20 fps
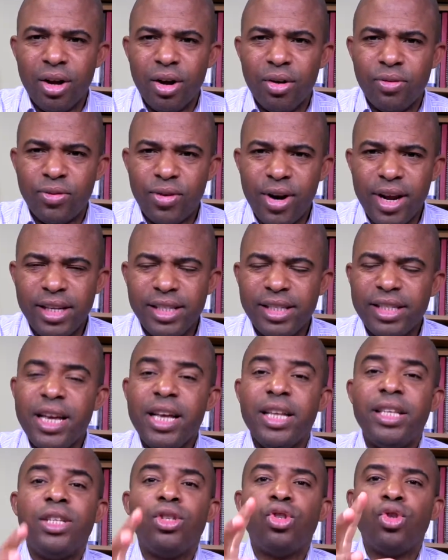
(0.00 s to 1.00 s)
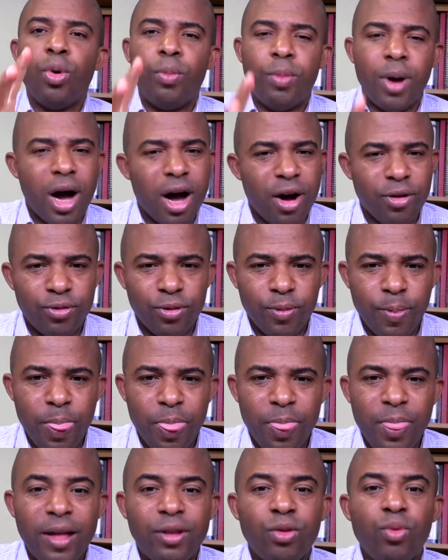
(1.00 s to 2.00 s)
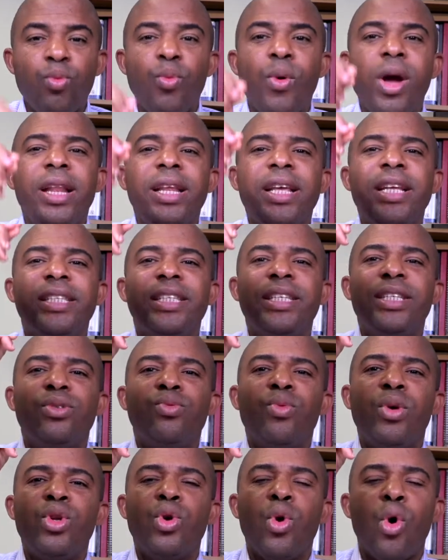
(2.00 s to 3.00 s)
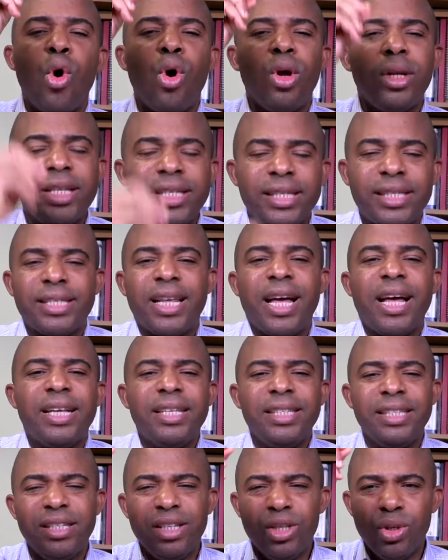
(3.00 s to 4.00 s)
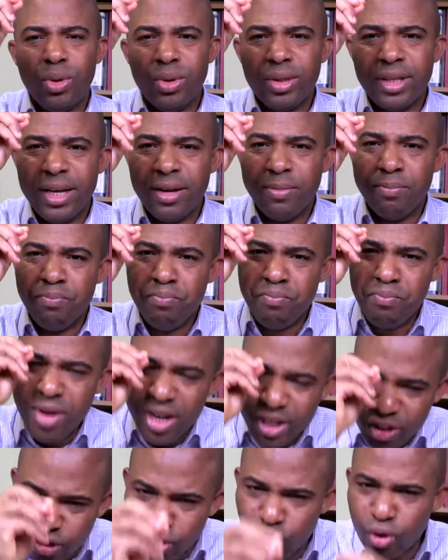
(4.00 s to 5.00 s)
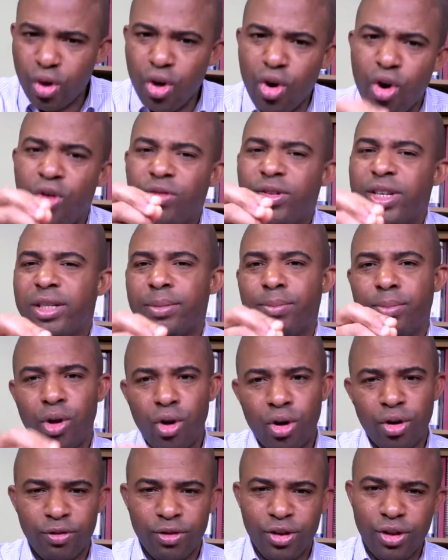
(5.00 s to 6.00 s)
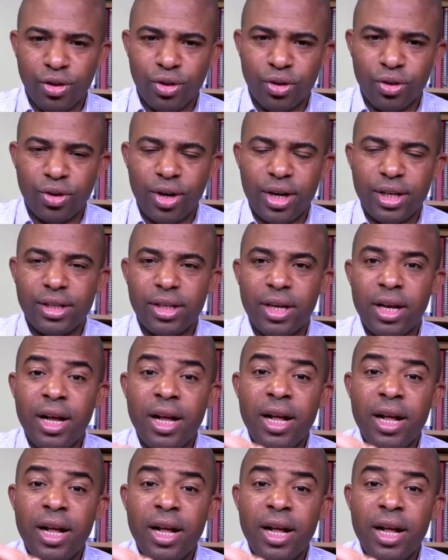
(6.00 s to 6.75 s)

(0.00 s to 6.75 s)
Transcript: Friends, it is so powerful that when it is, when you understand, you know, the mystery of this blood of Jesus Christ,